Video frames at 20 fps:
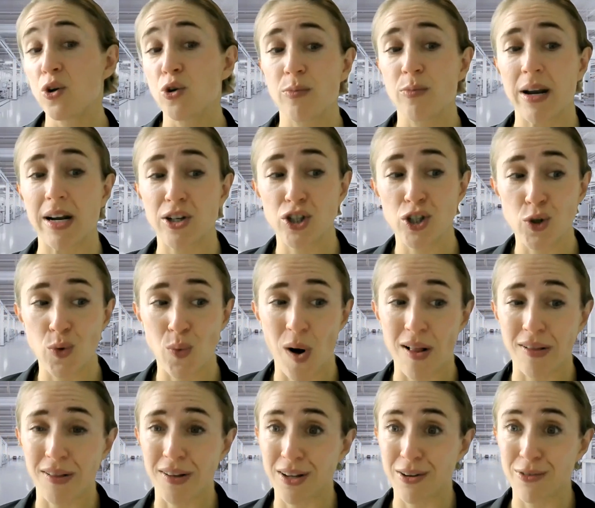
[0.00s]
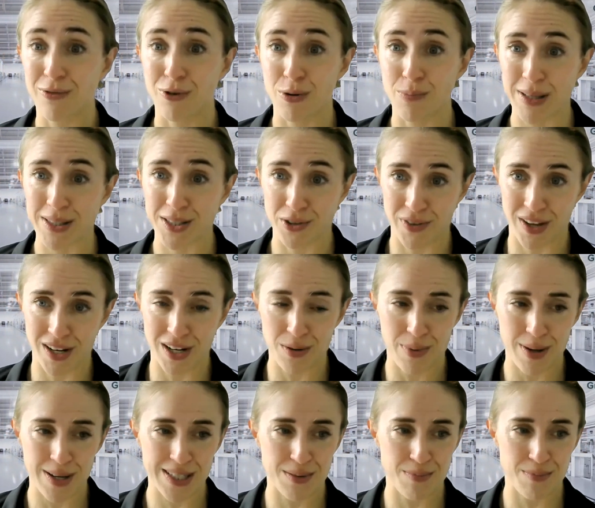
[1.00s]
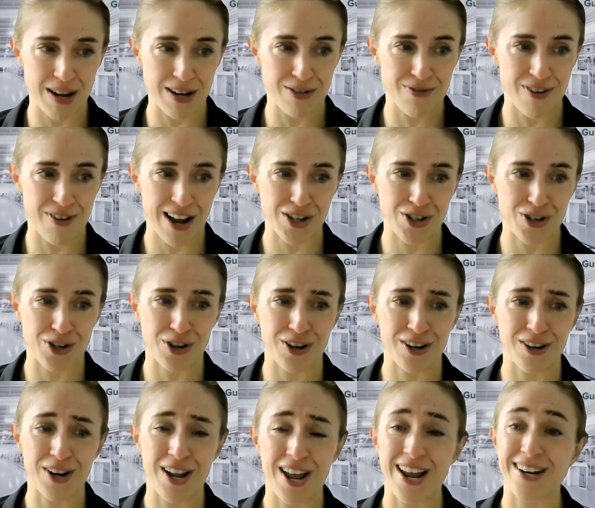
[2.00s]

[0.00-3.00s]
who manages quality for a Pennsylvania-based manufacturer,